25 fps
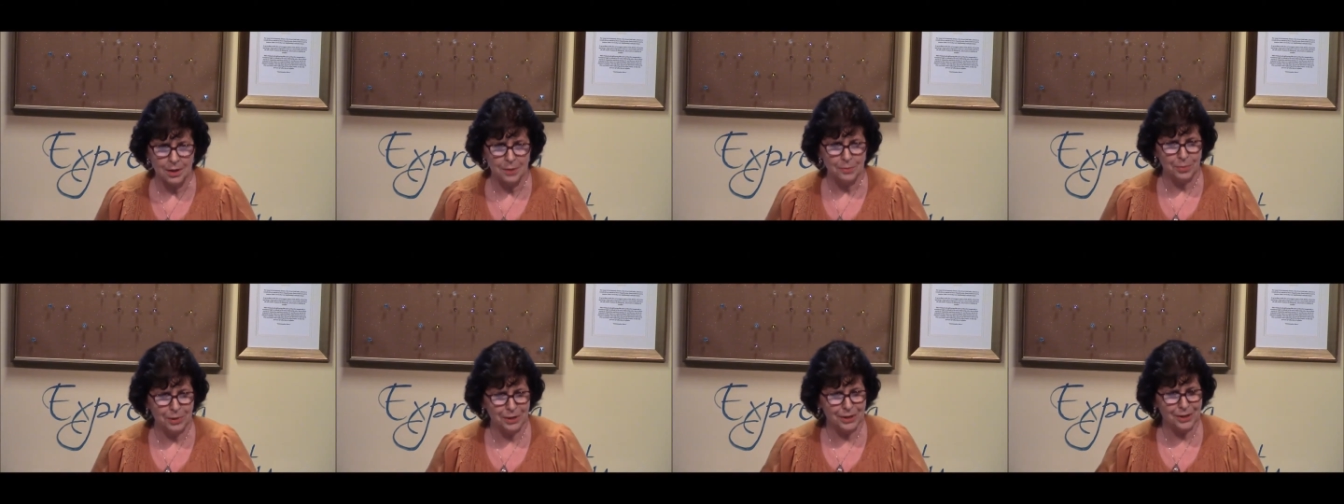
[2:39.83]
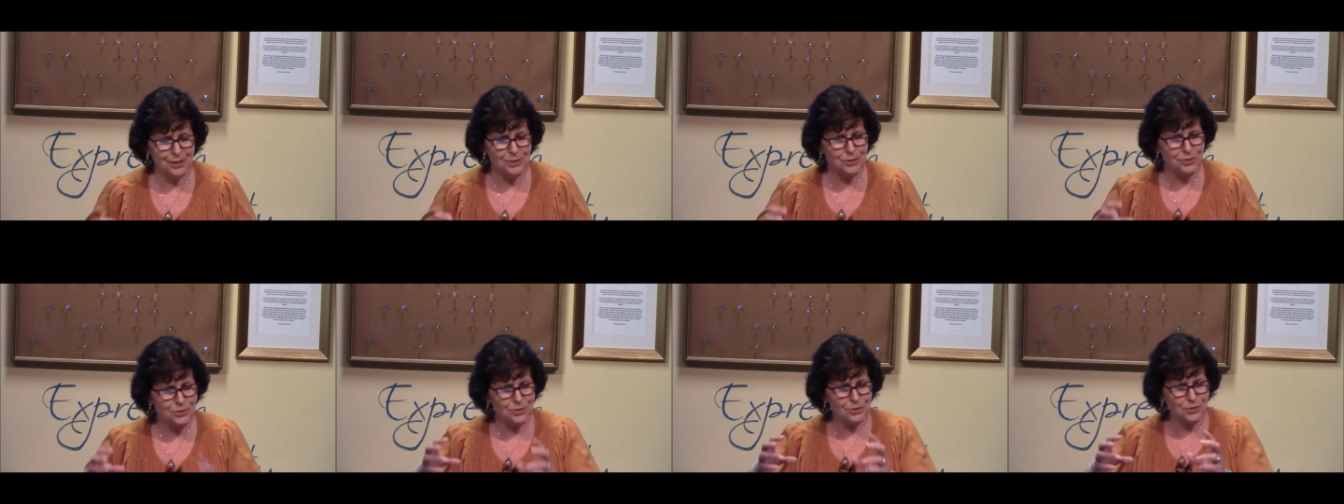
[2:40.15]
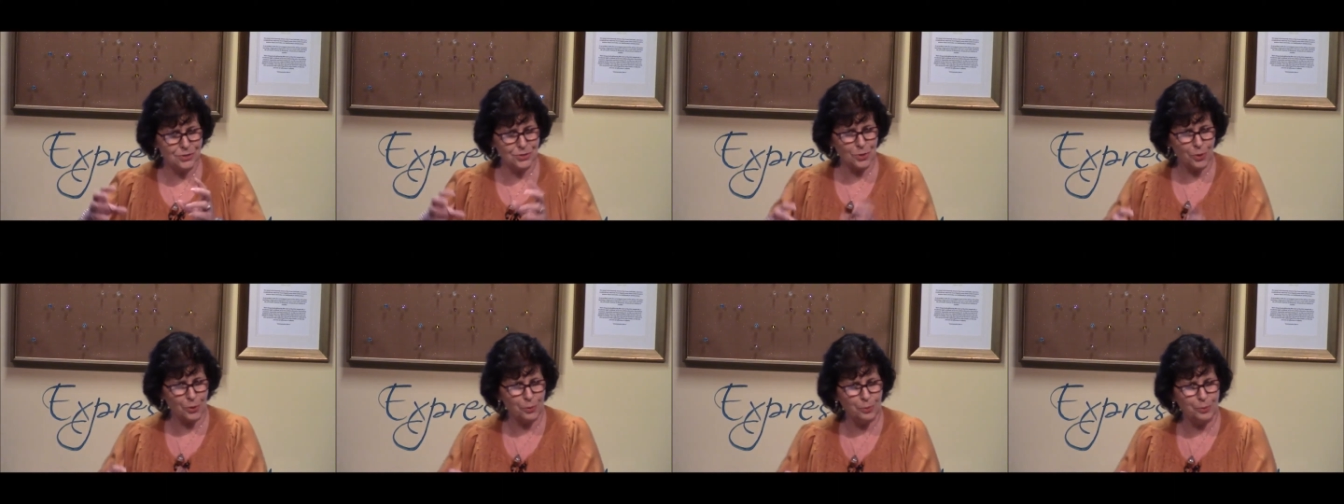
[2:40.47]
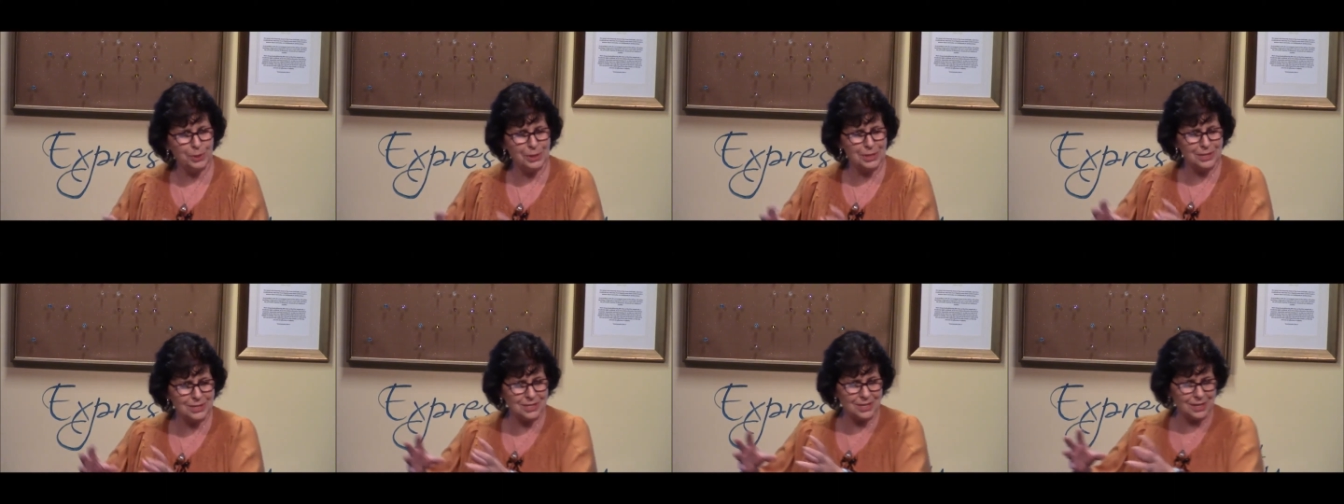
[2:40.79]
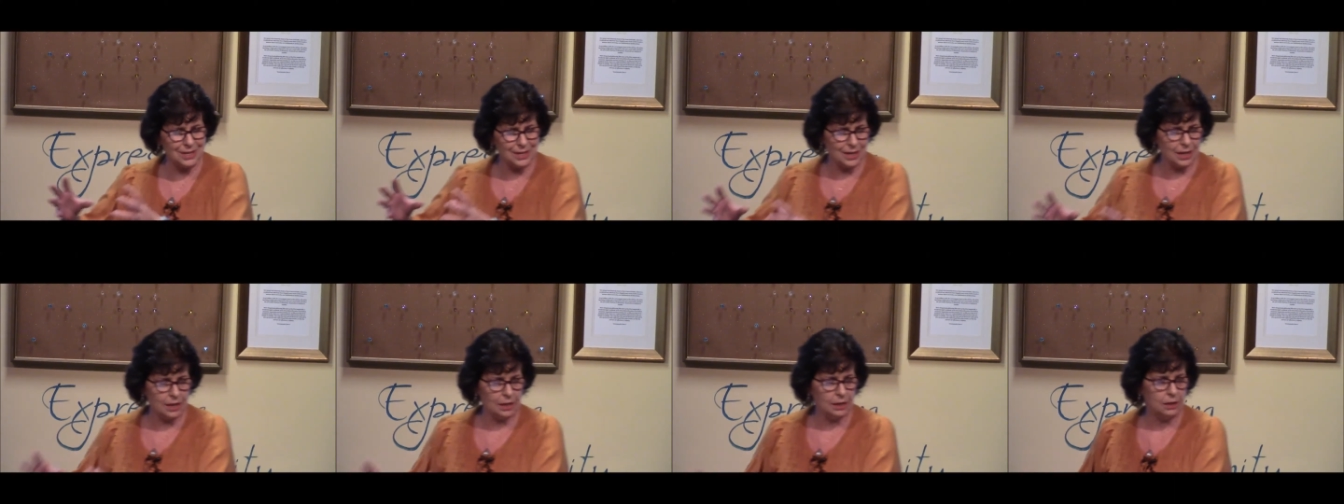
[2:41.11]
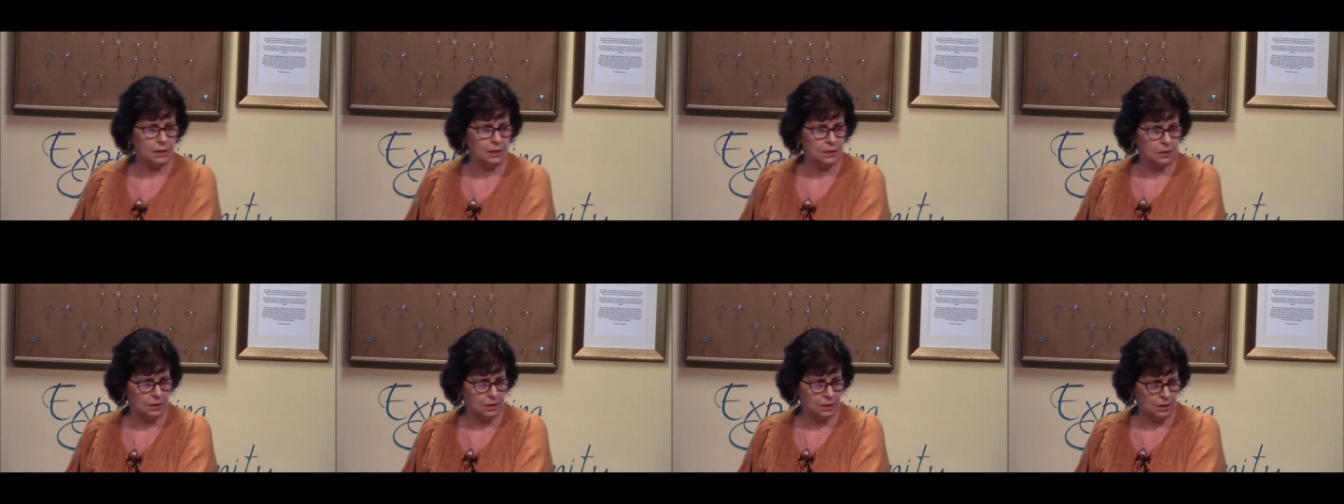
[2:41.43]
because you're so busy
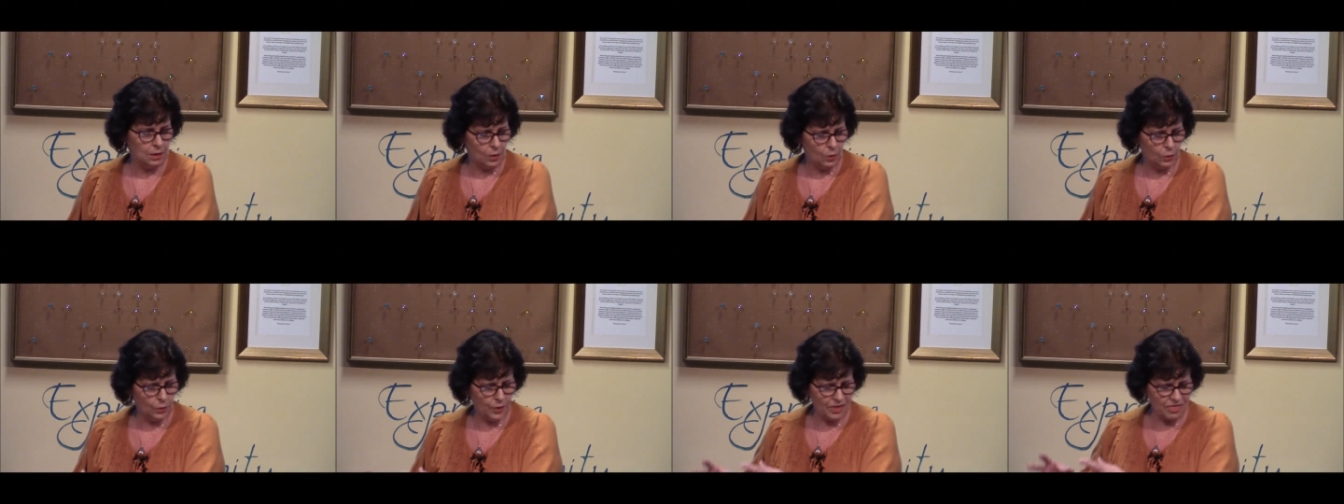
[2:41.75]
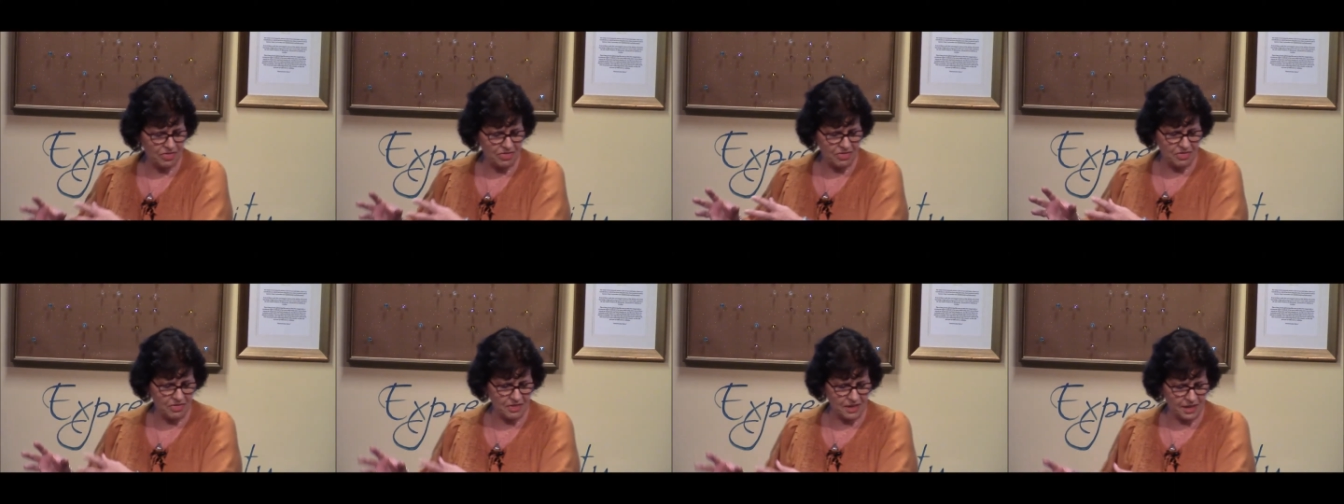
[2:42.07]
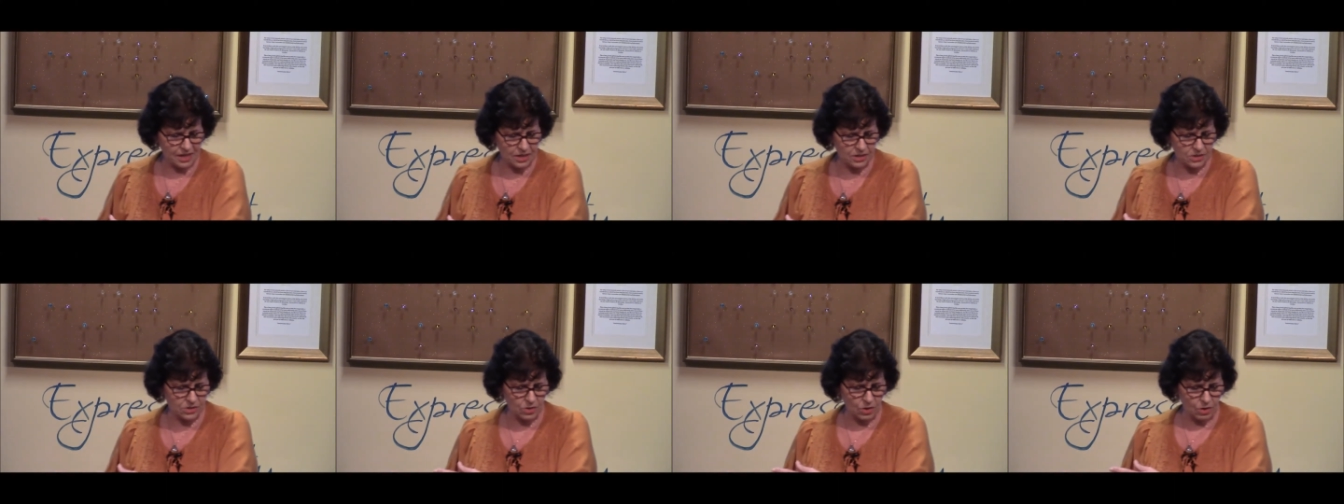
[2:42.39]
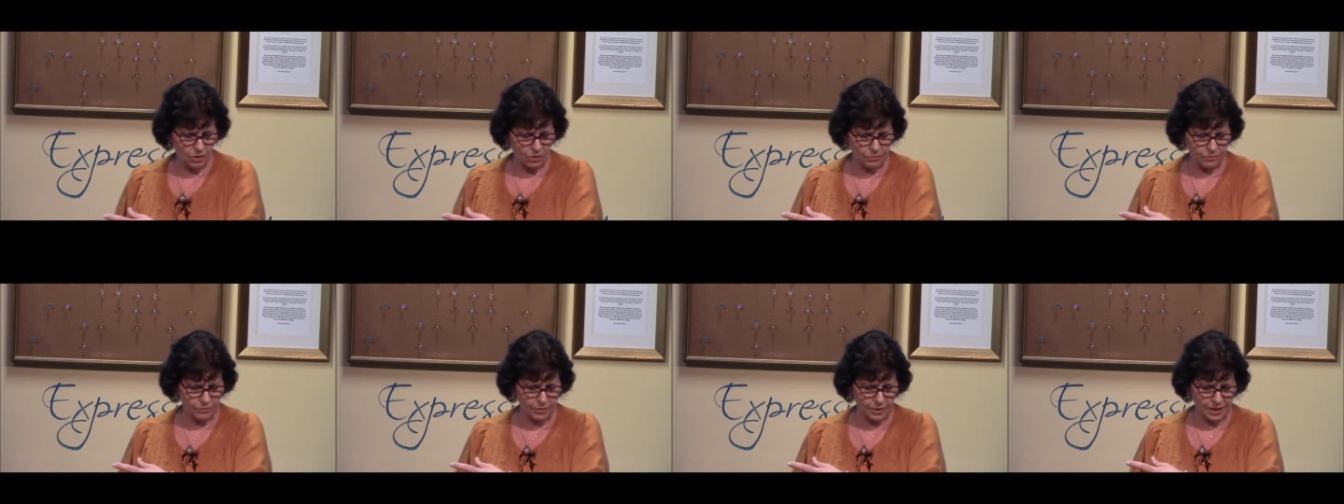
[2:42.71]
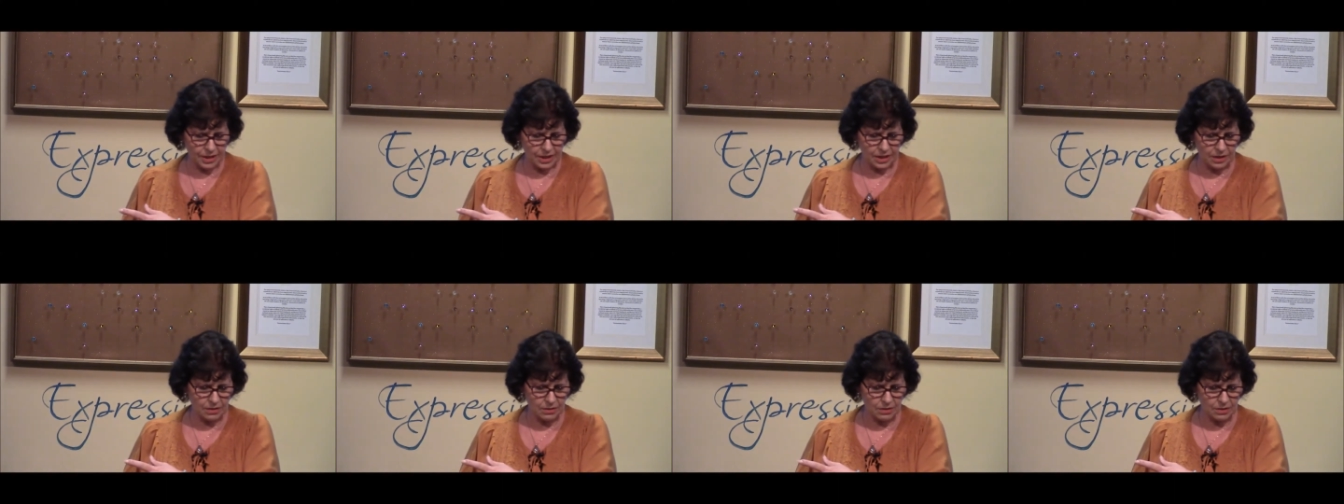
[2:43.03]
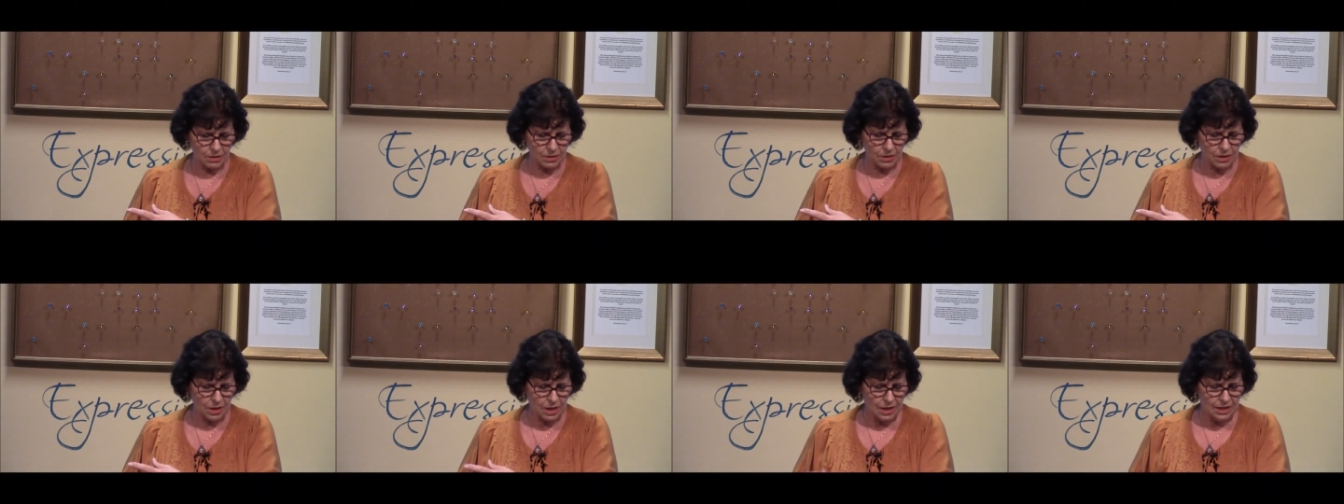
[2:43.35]
with this over here,